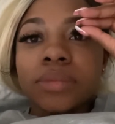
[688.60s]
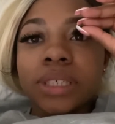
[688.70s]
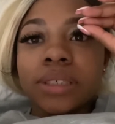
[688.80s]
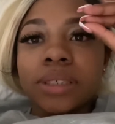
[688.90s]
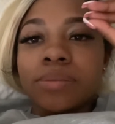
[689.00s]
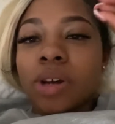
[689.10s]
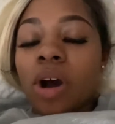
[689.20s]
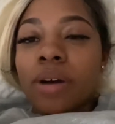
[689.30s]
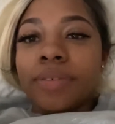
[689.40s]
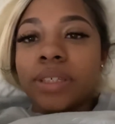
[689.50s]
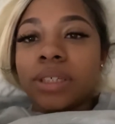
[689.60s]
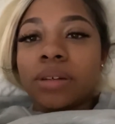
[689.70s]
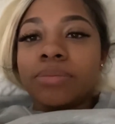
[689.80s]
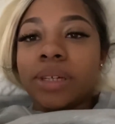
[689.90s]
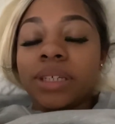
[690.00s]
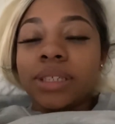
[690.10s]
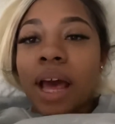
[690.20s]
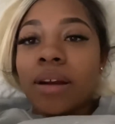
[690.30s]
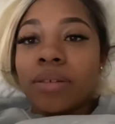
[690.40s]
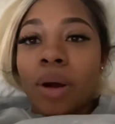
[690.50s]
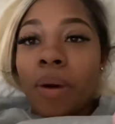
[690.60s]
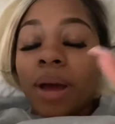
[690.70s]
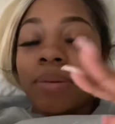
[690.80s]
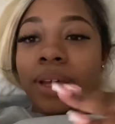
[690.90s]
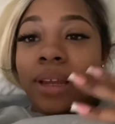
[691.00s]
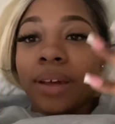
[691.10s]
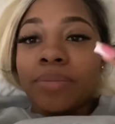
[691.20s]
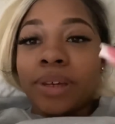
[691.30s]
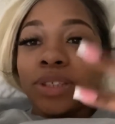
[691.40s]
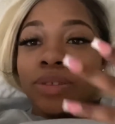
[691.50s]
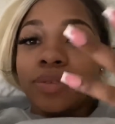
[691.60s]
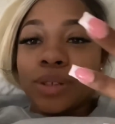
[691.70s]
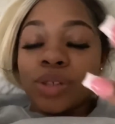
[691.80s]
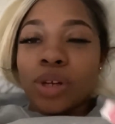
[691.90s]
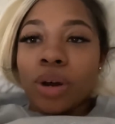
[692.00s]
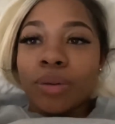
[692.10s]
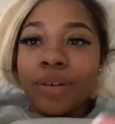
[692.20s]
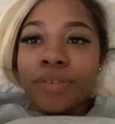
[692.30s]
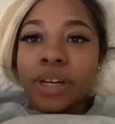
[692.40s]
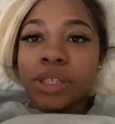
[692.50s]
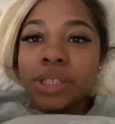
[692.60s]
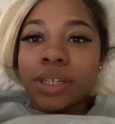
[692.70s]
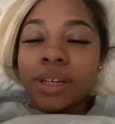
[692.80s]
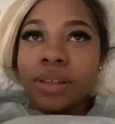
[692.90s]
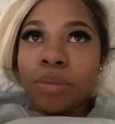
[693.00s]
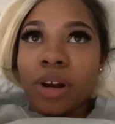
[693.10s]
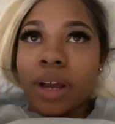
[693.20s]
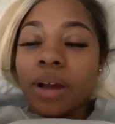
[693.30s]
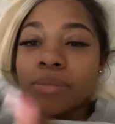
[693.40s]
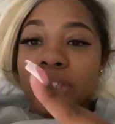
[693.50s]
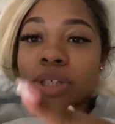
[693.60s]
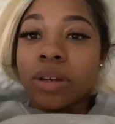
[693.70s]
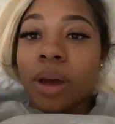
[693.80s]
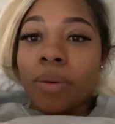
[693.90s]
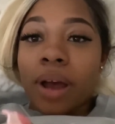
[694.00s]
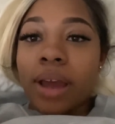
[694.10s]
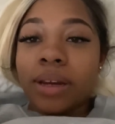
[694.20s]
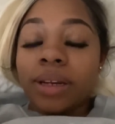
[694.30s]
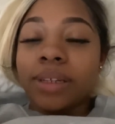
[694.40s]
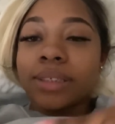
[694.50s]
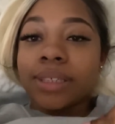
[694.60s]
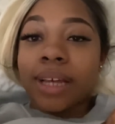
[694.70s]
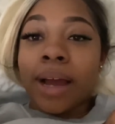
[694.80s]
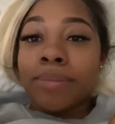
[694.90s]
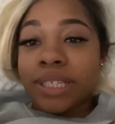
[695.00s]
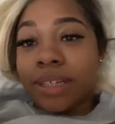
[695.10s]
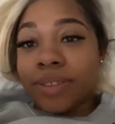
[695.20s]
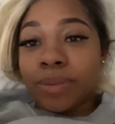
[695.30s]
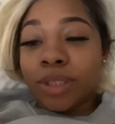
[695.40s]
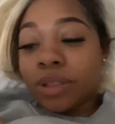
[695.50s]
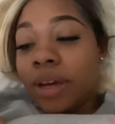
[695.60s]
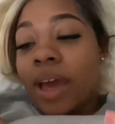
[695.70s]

It's some coffee soap. It's I don't know why, but it like makes you feel so refreshed in the morning. I'm gonna show y'all what kind it is because I got myself some too.